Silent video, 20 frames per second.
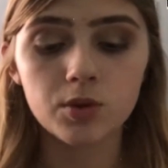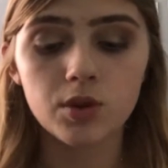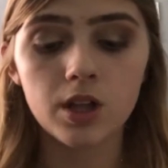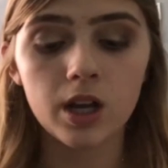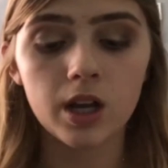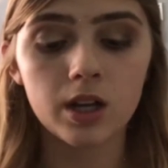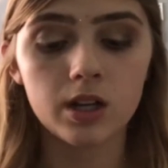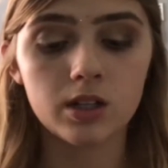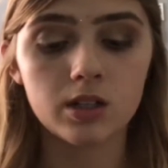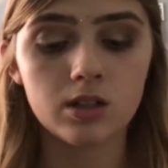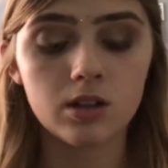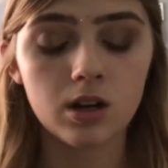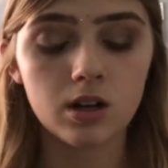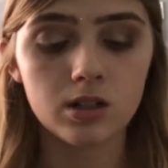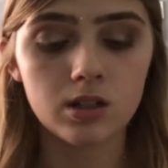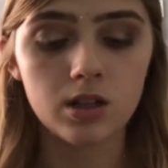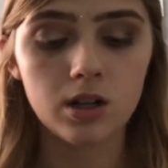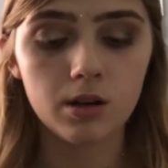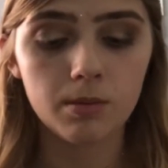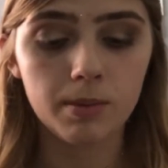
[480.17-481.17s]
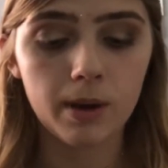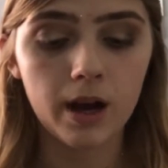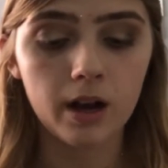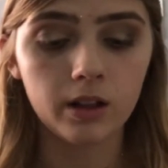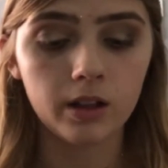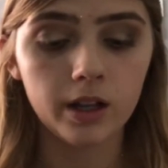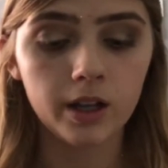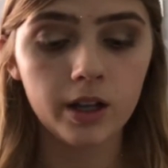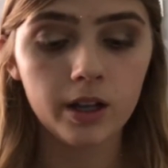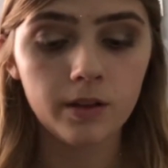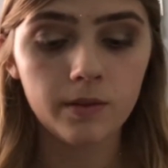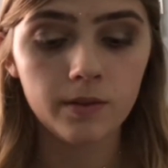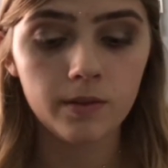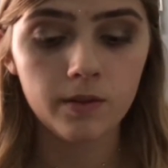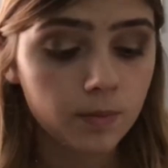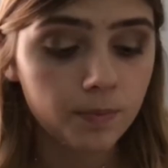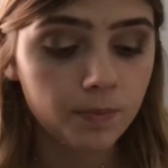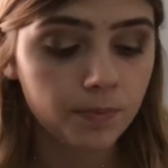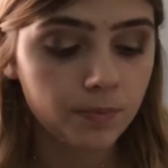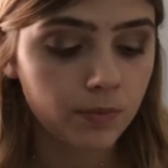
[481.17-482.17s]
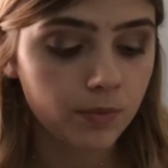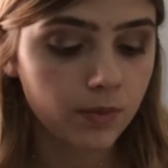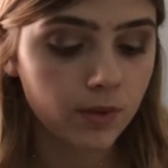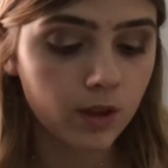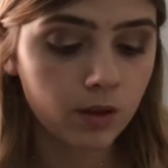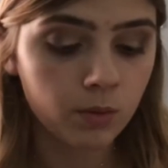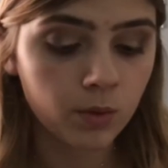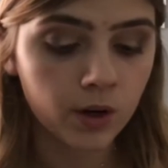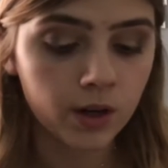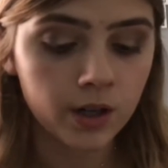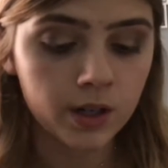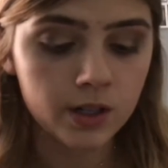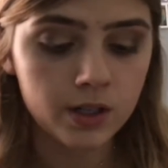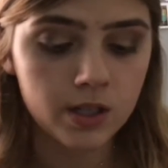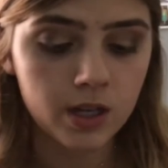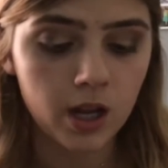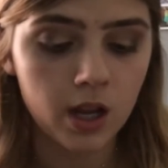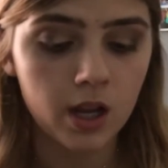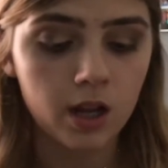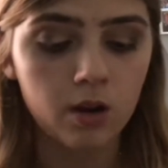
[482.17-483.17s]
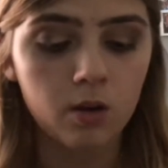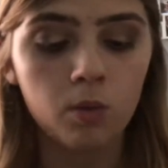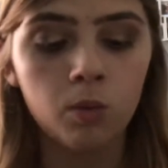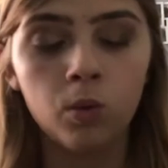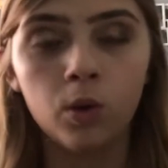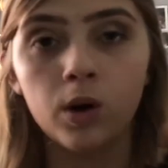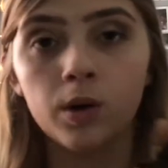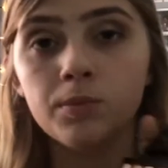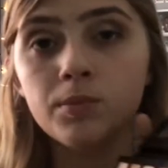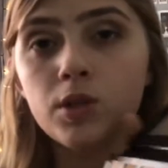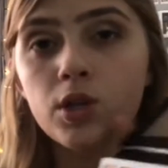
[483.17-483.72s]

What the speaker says: with the Anastasia palette. We're going to take Warm